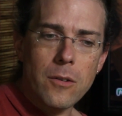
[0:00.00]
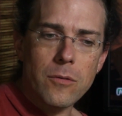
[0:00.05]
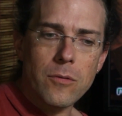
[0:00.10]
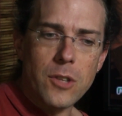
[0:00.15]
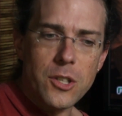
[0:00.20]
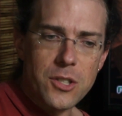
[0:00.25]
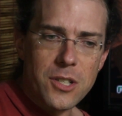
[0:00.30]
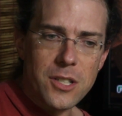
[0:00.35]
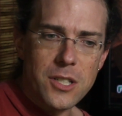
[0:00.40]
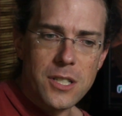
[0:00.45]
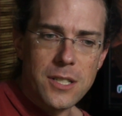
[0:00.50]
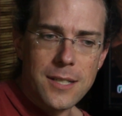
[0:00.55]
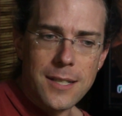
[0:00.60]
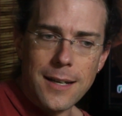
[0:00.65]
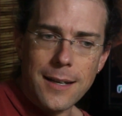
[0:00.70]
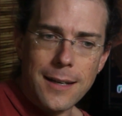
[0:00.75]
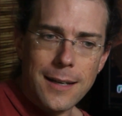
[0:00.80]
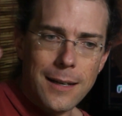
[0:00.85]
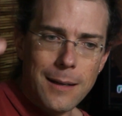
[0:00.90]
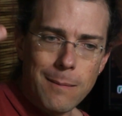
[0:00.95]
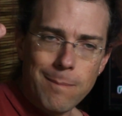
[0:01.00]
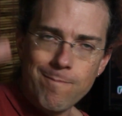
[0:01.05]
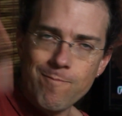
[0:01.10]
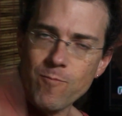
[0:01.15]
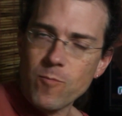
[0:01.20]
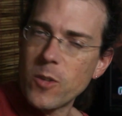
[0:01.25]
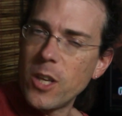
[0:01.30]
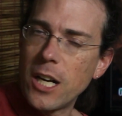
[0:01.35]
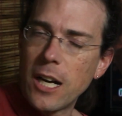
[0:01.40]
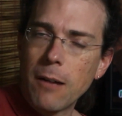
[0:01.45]
this is, uh,
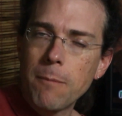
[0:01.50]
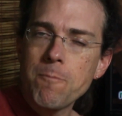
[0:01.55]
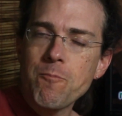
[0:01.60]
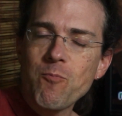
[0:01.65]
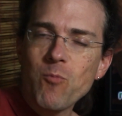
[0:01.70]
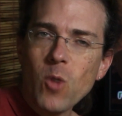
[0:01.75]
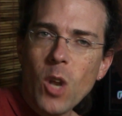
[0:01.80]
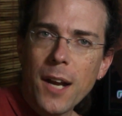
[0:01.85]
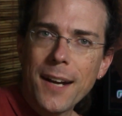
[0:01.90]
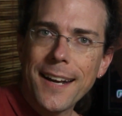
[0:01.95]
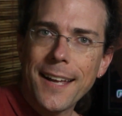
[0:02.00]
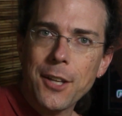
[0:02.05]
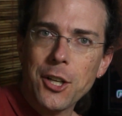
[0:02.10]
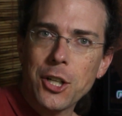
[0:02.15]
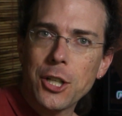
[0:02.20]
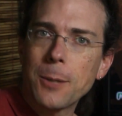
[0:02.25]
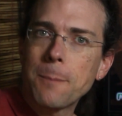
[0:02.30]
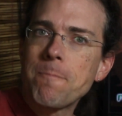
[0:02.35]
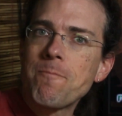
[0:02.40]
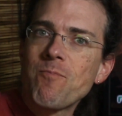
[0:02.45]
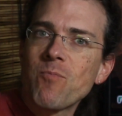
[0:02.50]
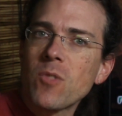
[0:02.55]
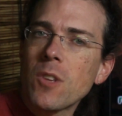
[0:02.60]
you know, another